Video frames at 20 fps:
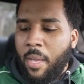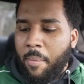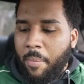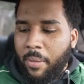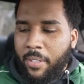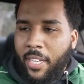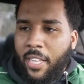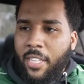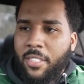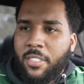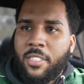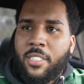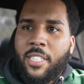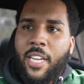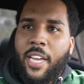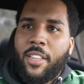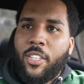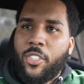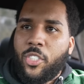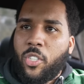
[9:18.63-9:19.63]
But needless to
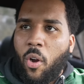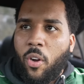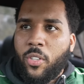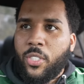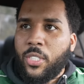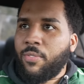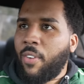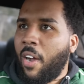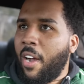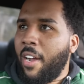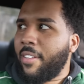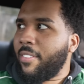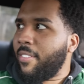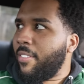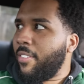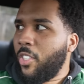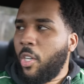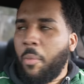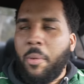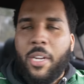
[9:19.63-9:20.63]
say, the charge is
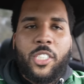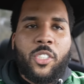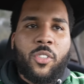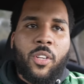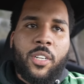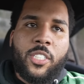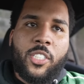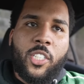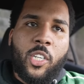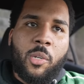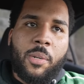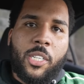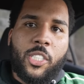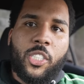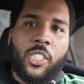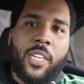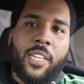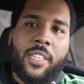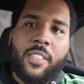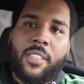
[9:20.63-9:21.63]
fine. Nobody's trying to steal my
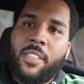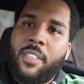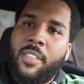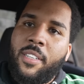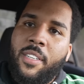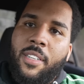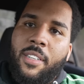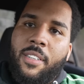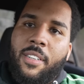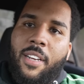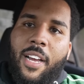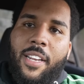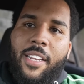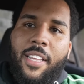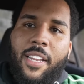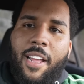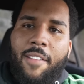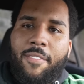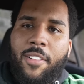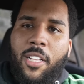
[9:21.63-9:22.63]
shit. I
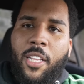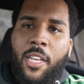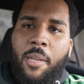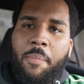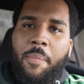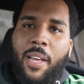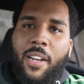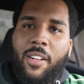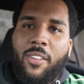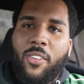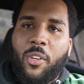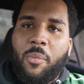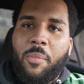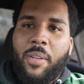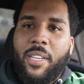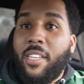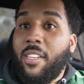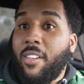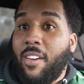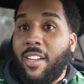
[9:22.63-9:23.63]
did have to clickbait a little
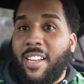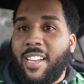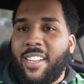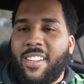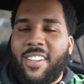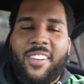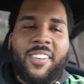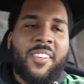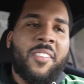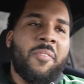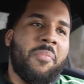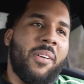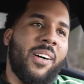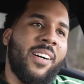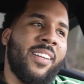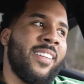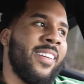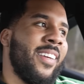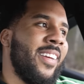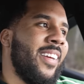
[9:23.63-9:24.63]
bit. You know how that go.
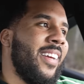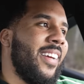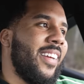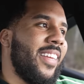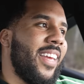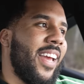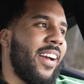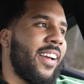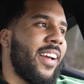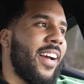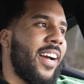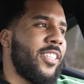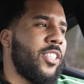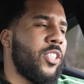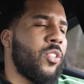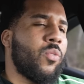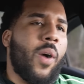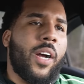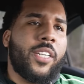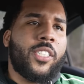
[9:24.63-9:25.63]
But yeah, guys,
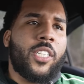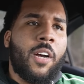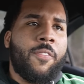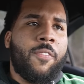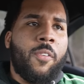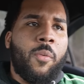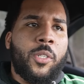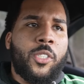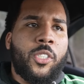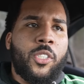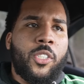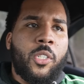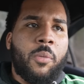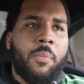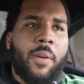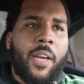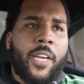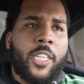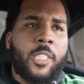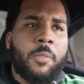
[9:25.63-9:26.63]
just watch out for what you do,
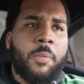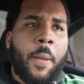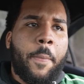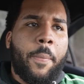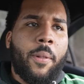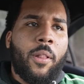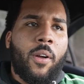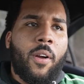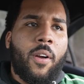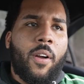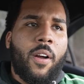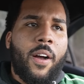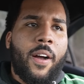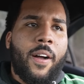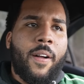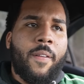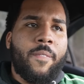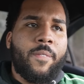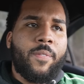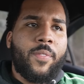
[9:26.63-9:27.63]
man, because people
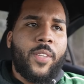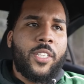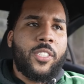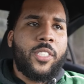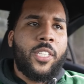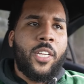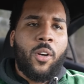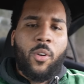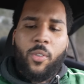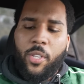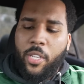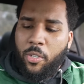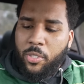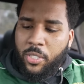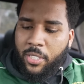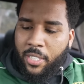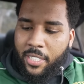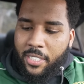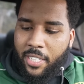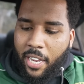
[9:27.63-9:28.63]
are they're still
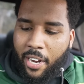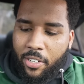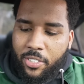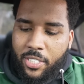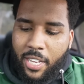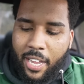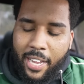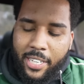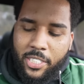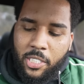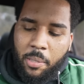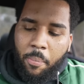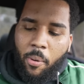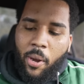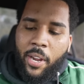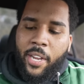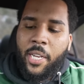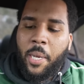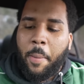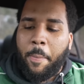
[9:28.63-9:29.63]
using these AirTags to
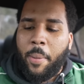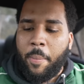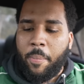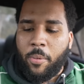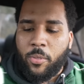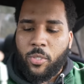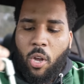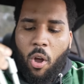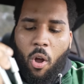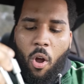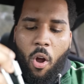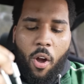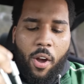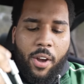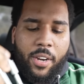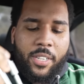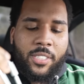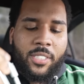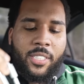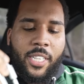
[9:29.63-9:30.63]
break into people's
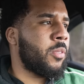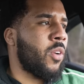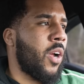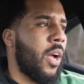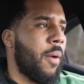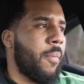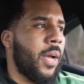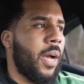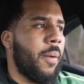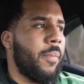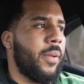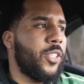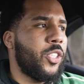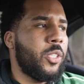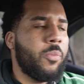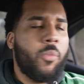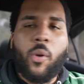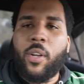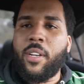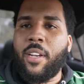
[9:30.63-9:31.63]
cars. Subscribe, comment. It's
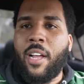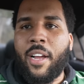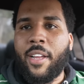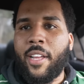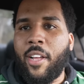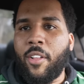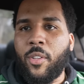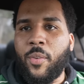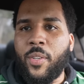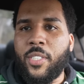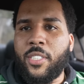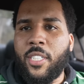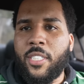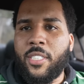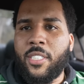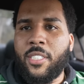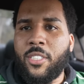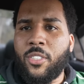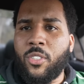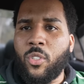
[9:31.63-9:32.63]
your boy
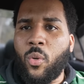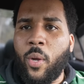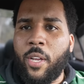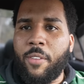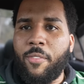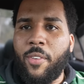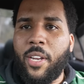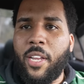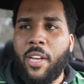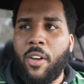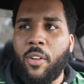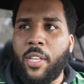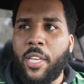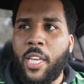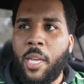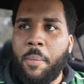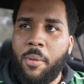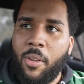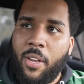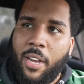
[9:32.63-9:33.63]
Knockout360. Just a quick video to
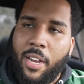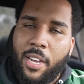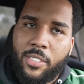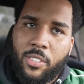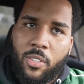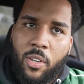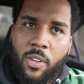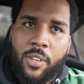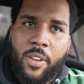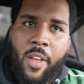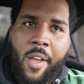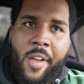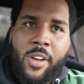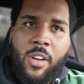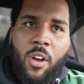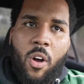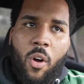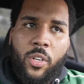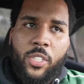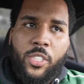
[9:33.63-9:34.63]
keep you guys on
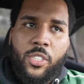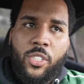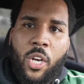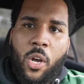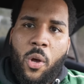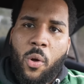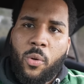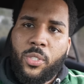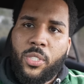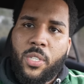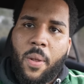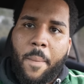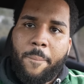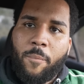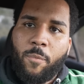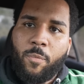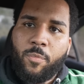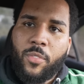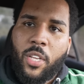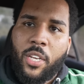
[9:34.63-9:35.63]
your toes.
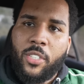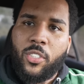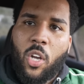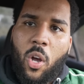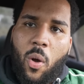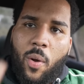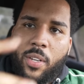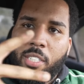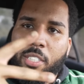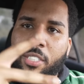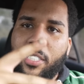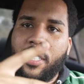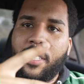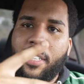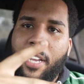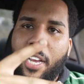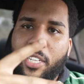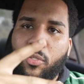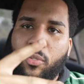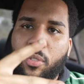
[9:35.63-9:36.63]
As always, I'll see you in
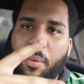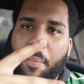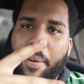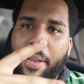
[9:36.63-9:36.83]
the next one.